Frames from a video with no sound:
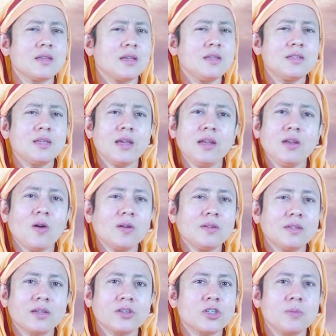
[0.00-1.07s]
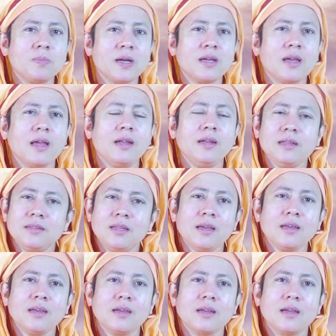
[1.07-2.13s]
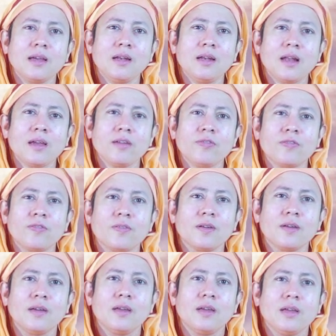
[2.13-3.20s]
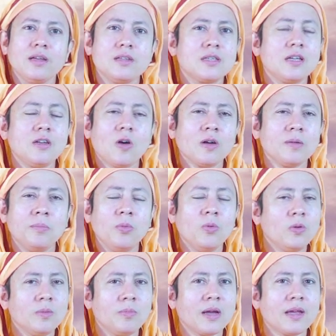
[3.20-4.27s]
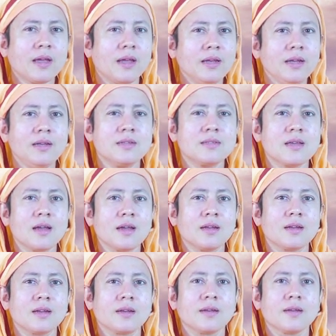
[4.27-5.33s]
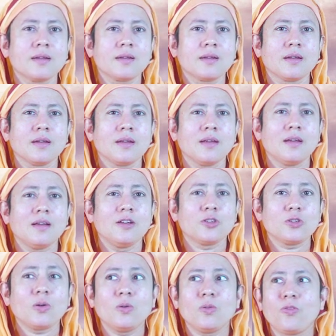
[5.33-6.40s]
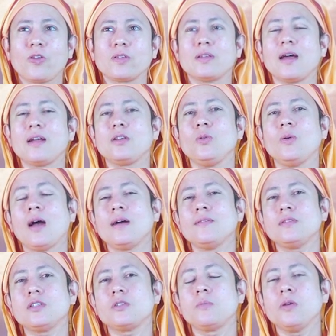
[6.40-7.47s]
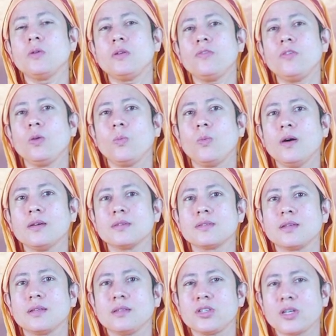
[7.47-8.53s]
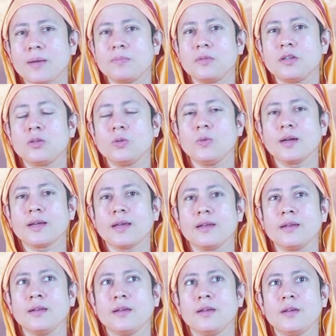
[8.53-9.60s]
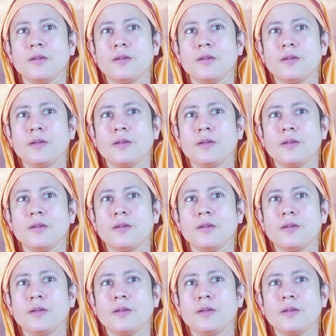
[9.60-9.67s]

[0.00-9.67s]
Is he not touched by anything in life? Is he not moved by any desire? So for that, you have this beautiful verse in chapter 2 again.